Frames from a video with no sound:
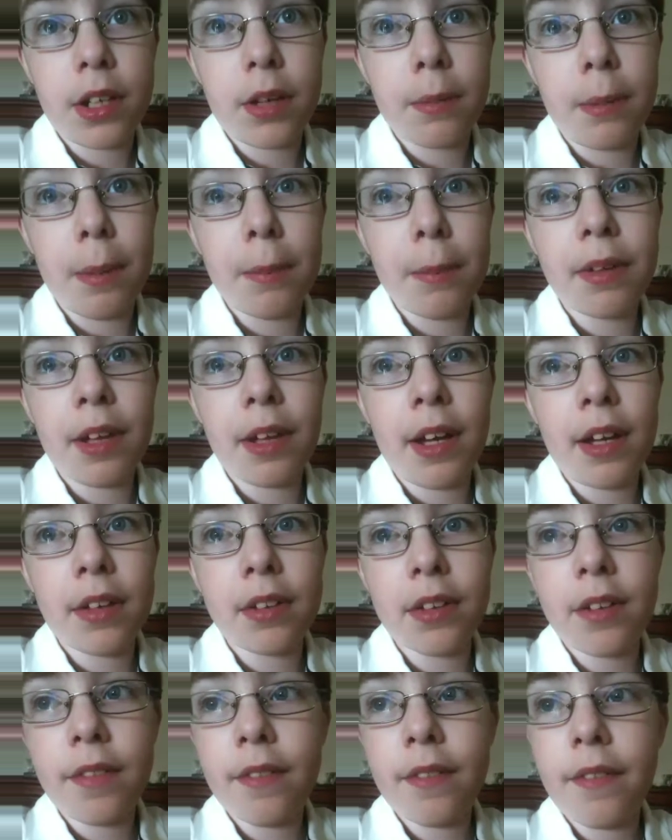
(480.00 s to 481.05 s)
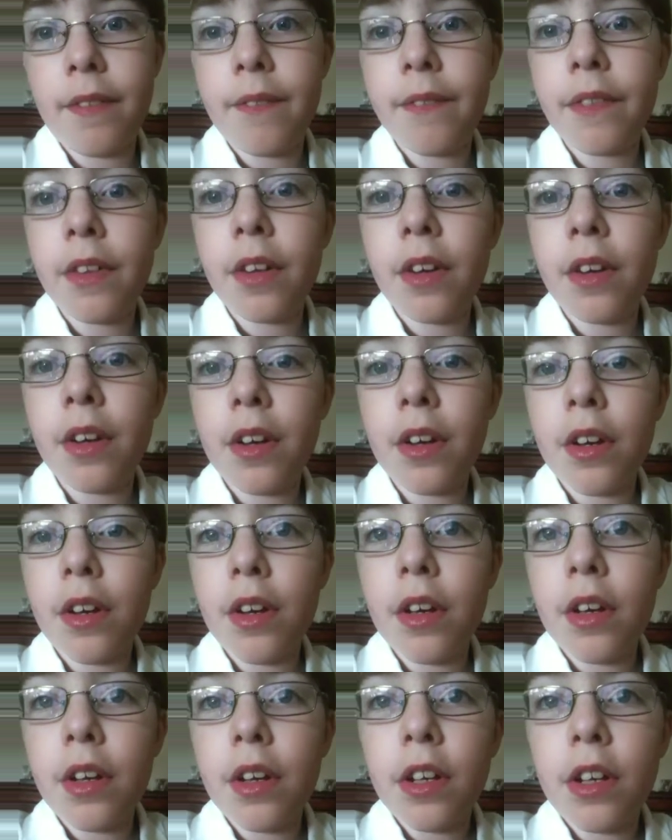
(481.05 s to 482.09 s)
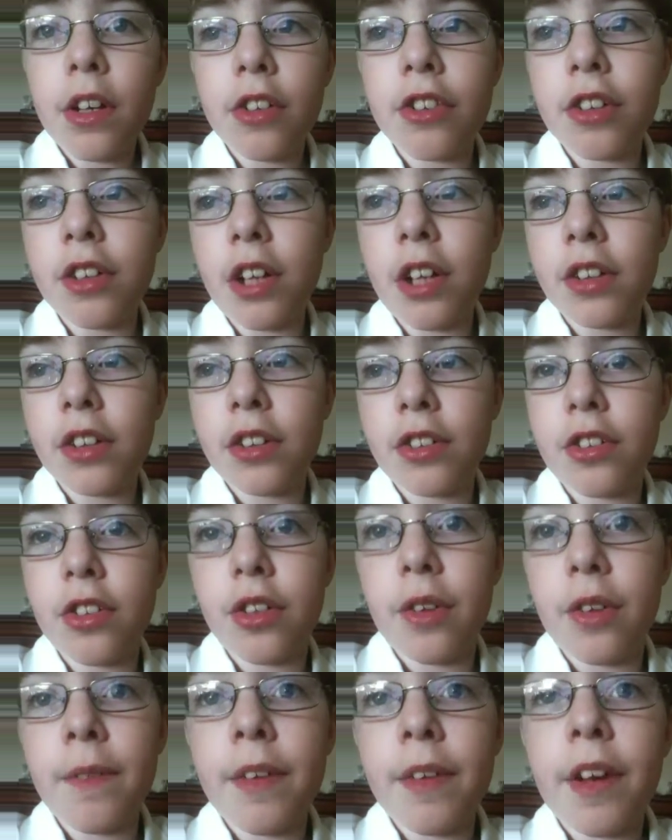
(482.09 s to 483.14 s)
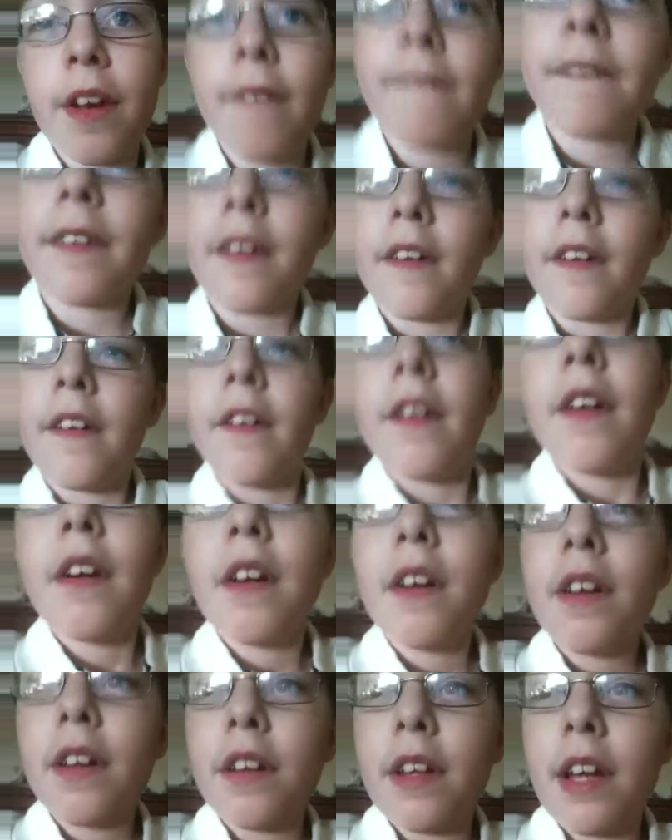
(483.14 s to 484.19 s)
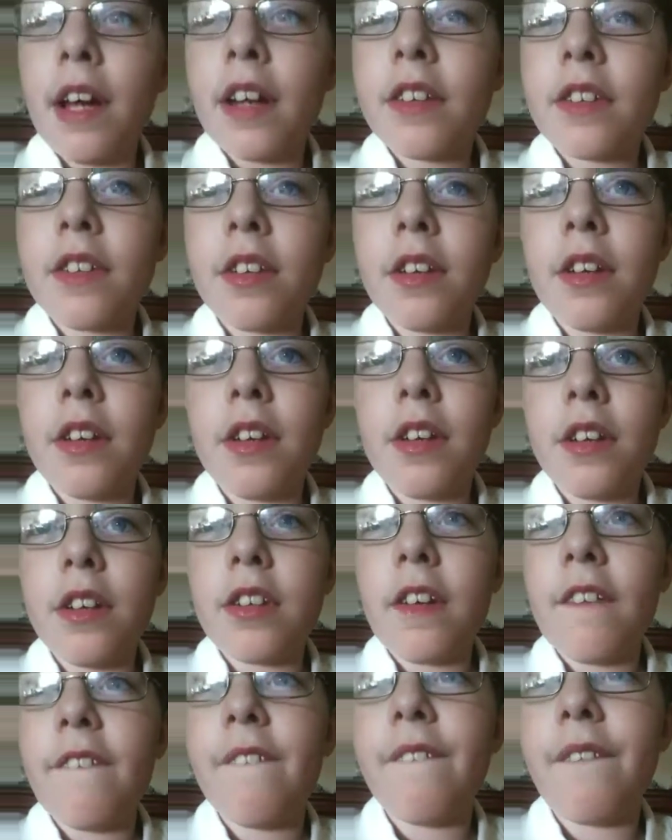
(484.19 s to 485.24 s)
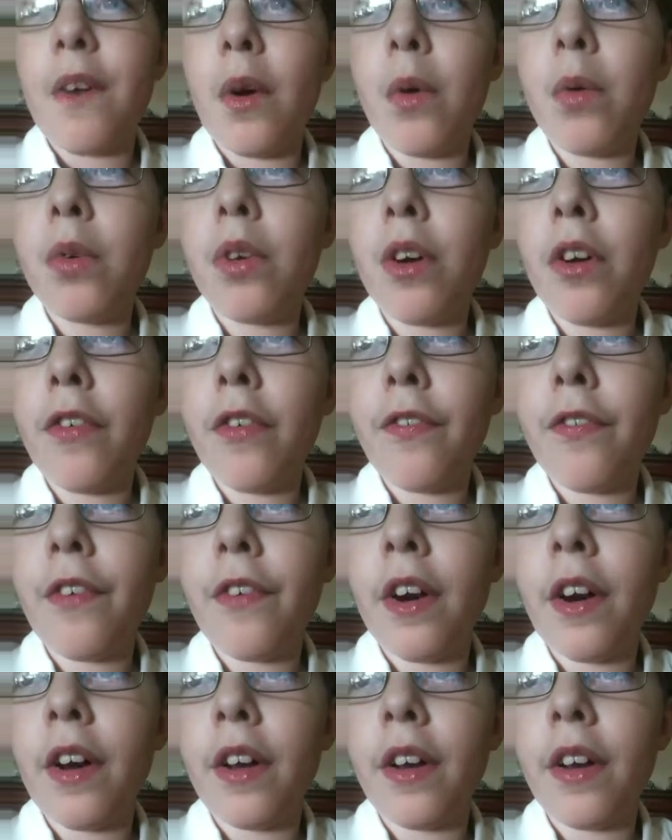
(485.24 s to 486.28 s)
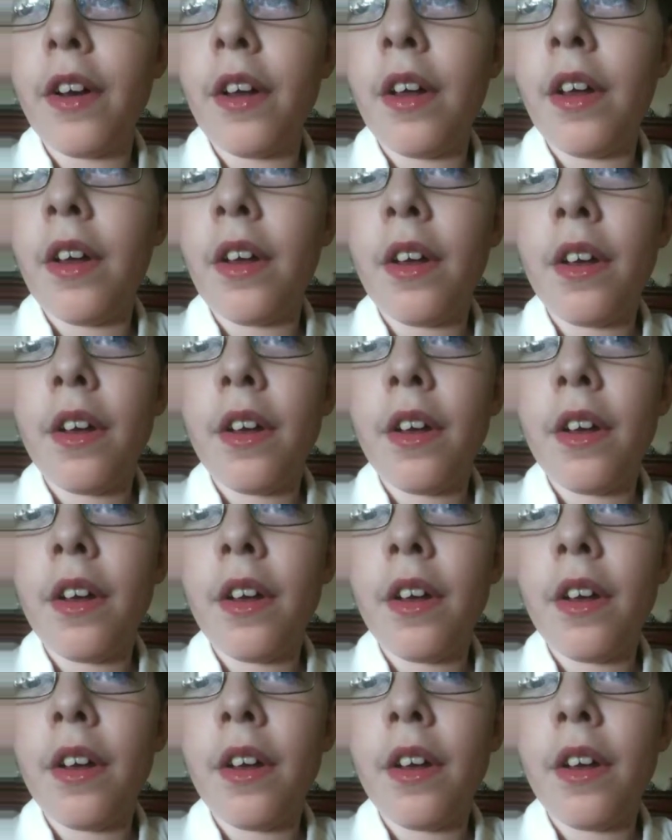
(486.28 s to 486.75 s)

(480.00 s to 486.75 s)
Gotta remember that. Here's another two. Next is Photo Fun.